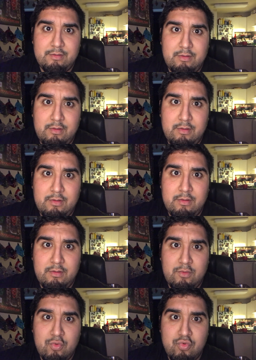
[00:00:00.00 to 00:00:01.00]

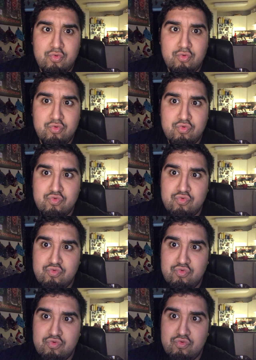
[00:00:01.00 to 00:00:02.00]

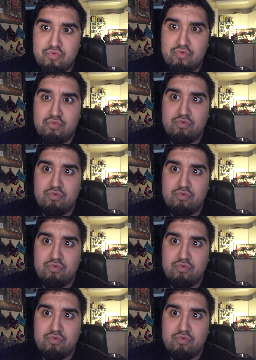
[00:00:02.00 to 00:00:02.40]
(no one is talking)